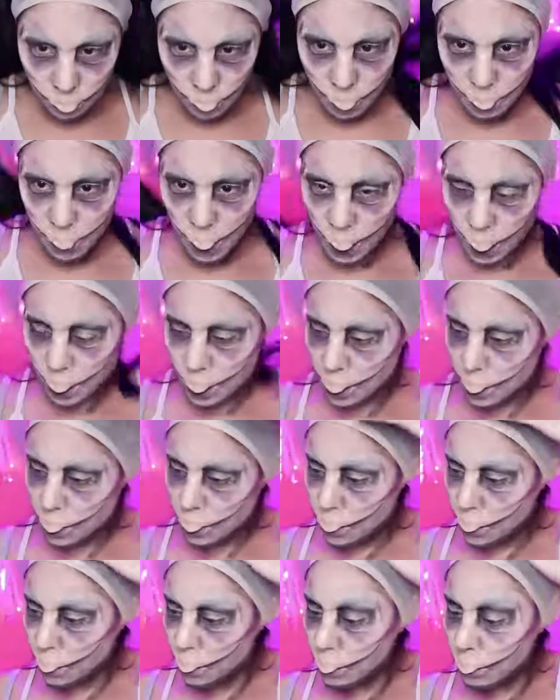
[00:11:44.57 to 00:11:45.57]
Maybe I could just
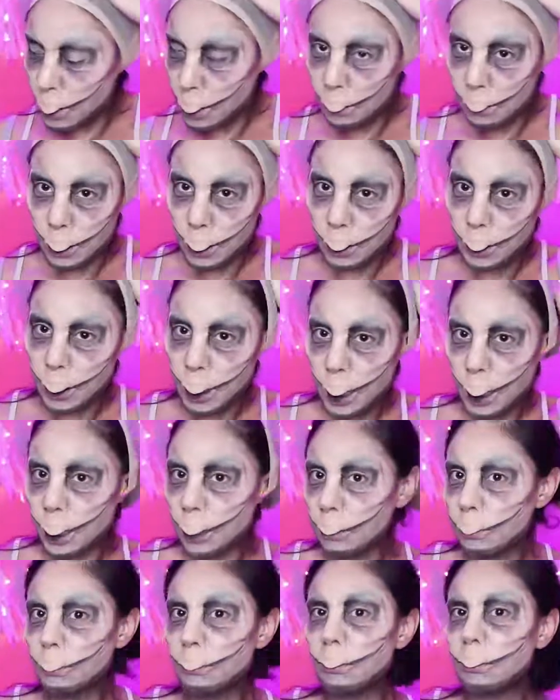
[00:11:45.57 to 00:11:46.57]
do it with my real
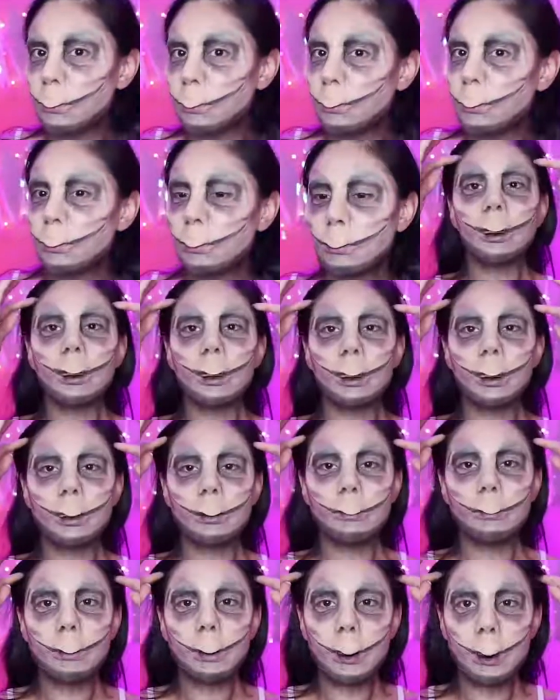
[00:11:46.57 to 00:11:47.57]
hair. I
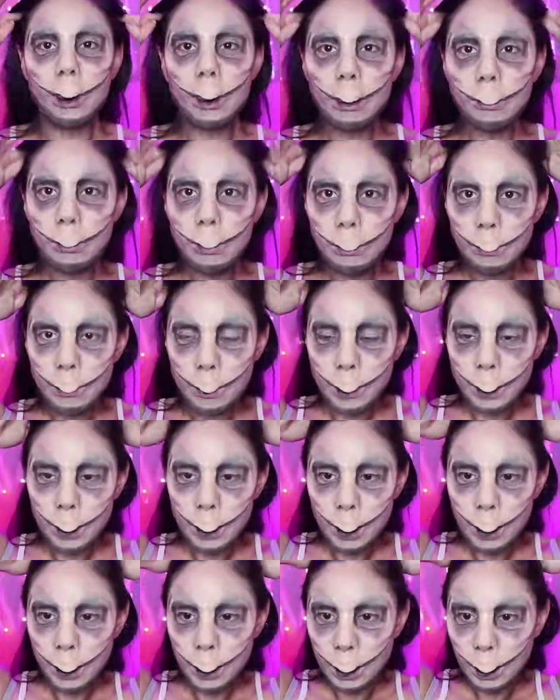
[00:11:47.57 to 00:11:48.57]
could
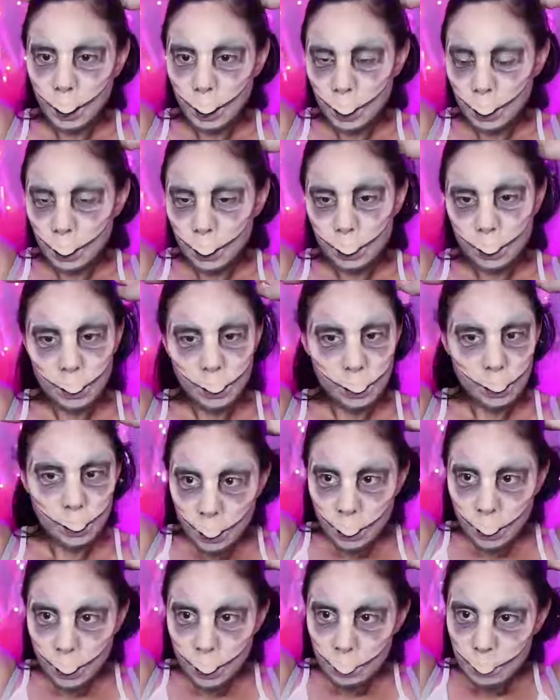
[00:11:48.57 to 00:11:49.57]
probably
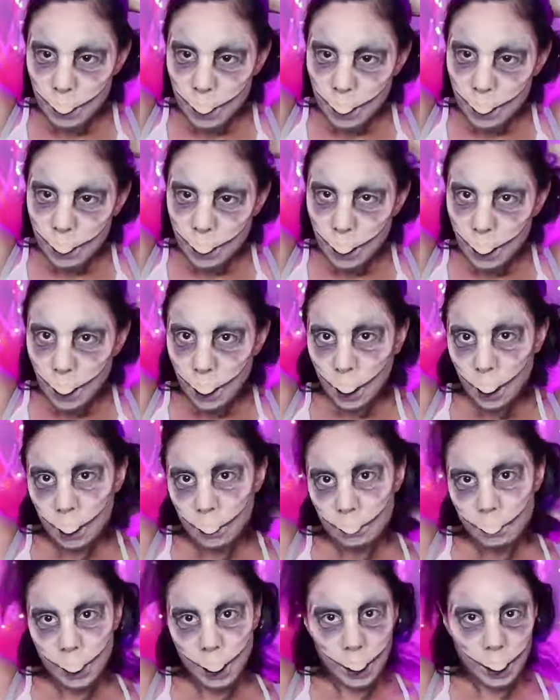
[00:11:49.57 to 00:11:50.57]
grab this
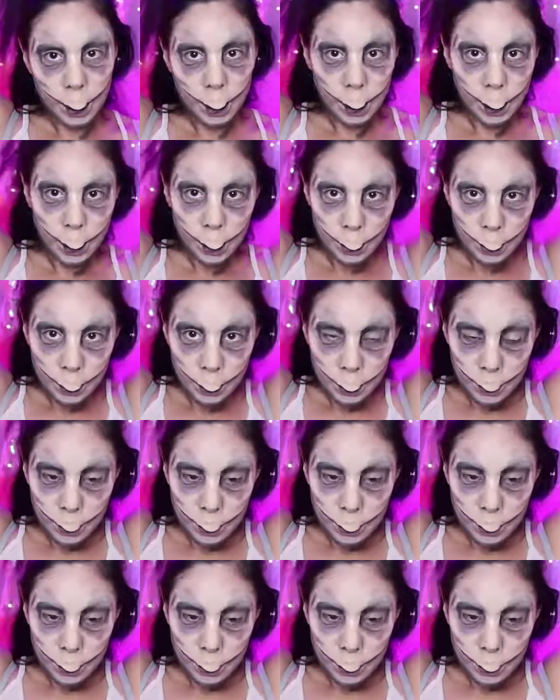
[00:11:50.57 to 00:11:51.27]
top hair,